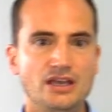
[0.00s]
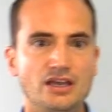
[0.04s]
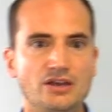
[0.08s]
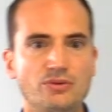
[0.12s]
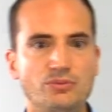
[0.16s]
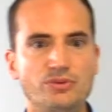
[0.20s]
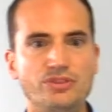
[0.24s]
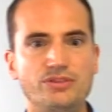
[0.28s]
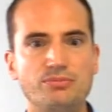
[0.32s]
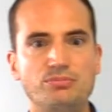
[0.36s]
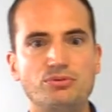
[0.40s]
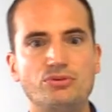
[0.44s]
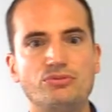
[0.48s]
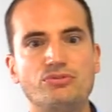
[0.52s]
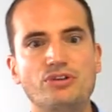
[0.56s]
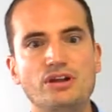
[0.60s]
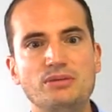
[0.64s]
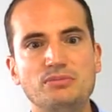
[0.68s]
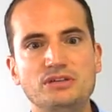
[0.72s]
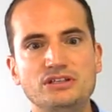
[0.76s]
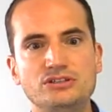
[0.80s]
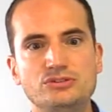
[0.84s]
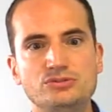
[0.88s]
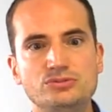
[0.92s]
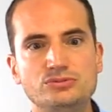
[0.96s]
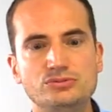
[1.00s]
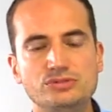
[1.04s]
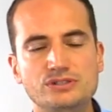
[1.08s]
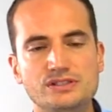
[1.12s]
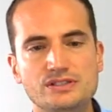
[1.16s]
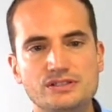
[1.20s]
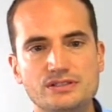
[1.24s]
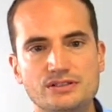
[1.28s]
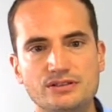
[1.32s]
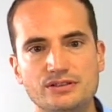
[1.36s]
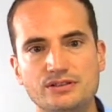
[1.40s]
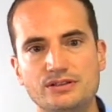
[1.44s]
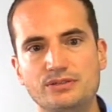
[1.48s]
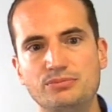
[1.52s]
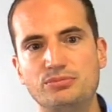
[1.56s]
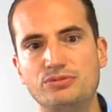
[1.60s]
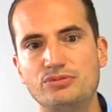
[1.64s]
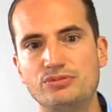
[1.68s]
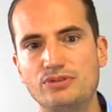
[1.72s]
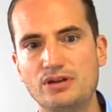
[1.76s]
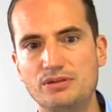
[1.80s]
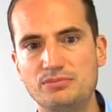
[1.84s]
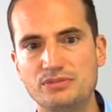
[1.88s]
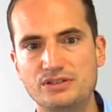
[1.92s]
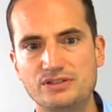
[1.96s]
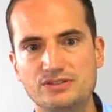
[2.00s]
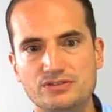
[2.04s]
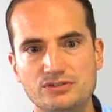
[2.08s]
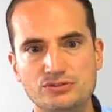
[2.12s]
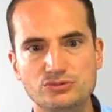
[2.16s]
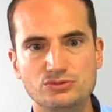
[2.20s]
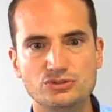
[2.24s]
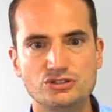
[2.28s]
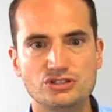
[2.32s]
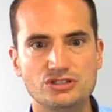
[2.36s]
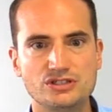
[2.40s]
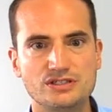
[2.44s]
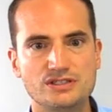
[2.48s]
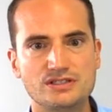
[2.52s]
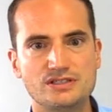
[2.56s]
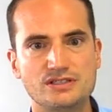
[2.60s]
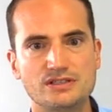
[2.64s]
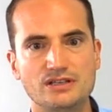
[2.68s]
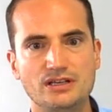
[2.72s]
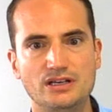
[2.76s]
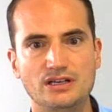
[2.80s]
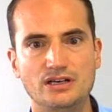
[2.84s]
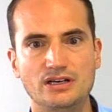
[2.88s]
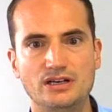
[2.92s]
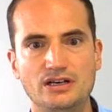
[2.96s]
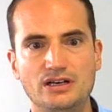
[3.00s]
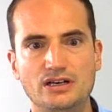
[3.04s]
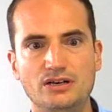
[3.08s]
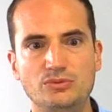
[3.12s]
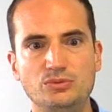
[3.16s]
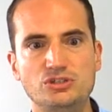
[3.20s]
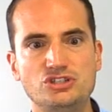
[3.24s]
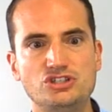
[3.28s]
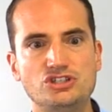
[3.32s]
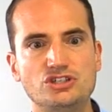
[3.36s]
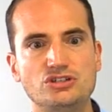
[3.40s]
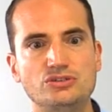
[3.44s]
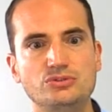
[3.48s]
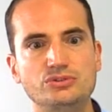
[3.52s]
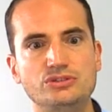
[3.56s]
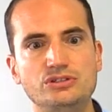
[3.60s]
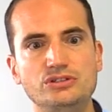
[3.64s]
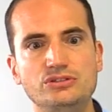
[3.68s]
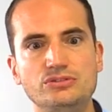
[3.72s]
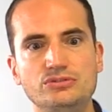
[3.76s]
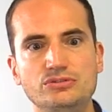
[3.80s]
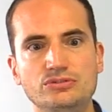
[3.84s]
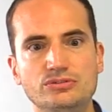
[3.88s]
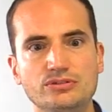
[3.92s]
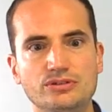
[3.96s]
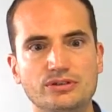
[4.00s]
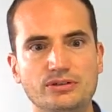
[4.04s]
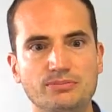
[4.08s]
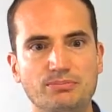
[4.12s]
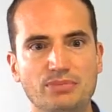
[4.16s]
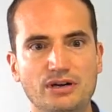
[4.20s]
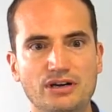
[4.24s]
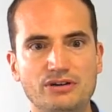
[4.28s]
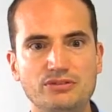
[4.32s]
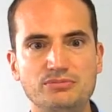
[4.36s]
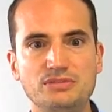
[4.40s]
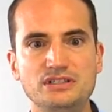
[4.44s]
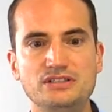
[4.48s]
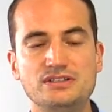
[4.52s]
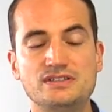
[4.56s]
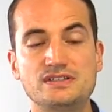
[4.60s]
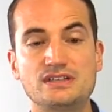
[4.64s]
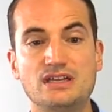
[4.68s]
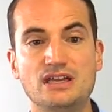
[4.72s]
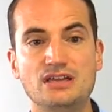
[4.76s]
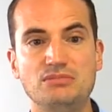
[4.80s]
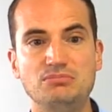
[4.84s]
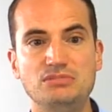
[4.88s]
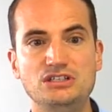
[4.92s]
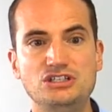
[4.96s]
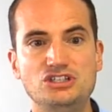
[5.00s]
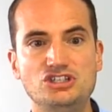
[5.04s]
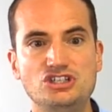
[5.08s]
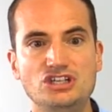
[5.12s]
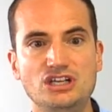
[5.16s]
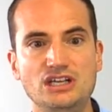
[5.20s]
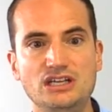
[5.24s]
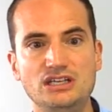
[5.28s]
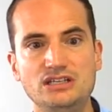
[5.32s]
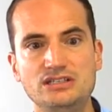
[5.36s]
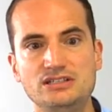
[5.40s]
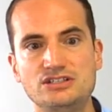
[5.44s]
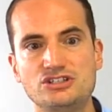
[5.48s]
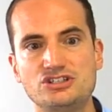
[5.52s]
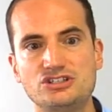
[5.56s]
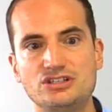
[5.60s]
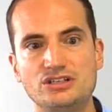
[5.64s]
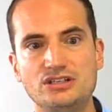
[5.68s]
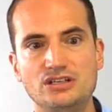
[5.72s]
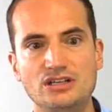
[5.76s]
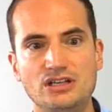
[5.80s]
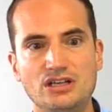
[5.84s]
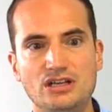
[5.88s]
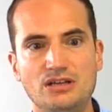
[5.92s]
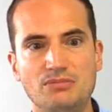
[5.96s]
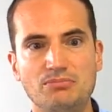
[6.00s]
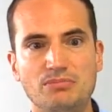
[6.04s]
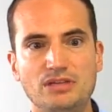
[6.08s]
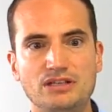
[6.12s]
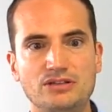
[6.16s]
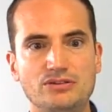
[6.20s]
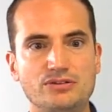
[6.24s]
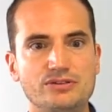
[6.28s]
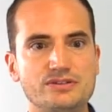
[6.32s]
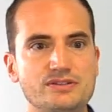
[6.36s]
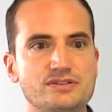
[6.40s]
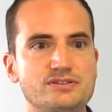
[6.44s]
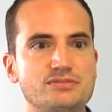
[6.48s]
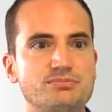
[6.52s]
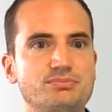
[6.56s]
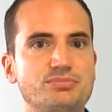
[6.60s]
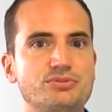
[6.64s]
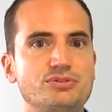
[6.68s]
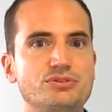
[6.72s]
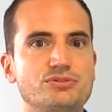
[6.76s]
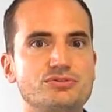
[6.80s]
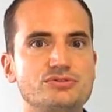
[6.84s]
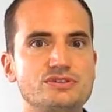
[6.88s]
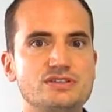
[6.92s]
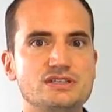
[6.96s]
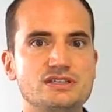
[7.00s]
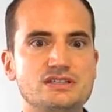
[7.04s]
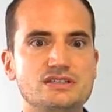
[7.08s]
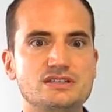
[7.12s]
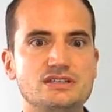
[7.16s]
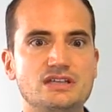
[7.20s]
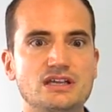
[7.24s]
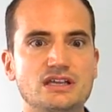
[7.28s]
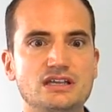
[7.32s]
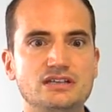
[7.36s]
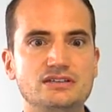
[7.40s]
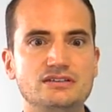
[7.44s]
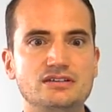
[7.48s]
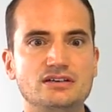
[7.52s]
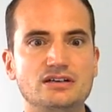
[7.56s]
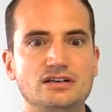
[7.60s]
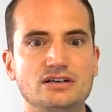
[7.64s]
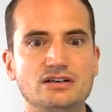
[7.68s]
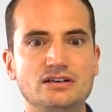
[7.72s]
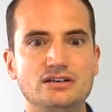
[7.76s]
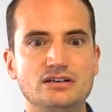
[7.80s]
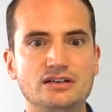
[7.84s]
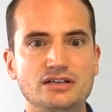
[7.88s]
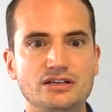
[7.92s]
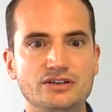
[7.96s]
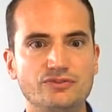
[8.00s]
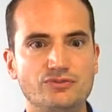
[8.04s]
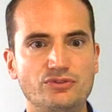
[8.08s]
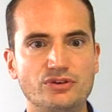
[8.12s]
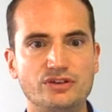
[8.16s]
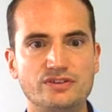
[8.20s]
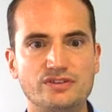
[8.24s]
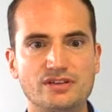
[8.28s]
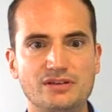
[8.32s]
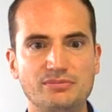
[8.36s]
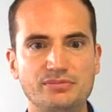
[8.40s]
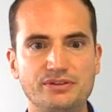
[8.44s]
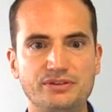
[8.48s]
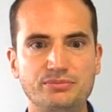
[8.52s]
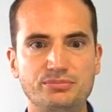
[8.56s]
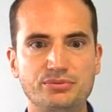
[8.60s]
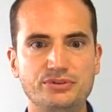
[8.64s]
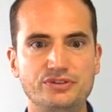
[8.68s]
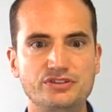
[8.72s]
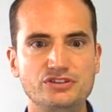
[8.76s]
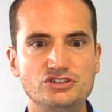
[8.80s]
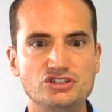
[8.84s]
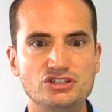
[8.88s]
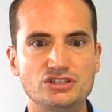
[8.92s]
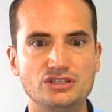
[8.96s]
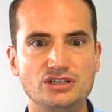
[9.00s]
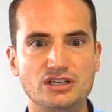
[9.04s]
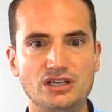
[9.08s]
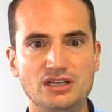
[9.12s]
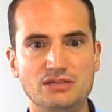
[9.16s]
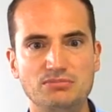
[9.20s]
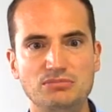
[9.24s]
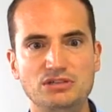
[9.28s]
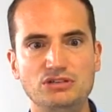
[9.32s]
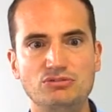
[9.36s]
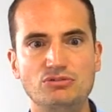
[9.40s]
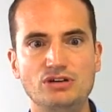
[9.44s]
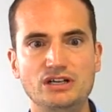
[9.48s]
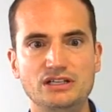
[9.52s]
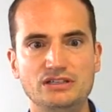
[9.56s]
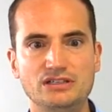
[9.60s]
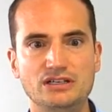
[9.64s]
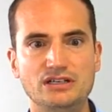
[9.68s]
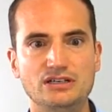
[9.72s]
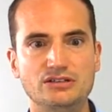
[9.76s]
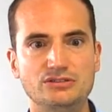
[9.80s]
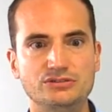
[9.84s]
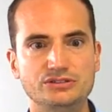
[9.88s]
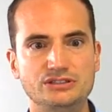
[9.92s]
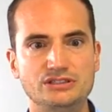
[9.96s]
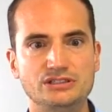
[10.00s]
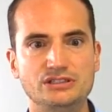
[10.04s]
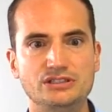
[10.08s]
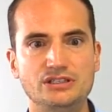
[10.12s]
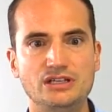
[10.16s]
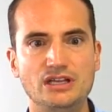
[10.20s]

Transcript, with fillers: With the programming tools, the programming solutions we showed you, parameters can be changed, but also process data, for example, the position, can be read out.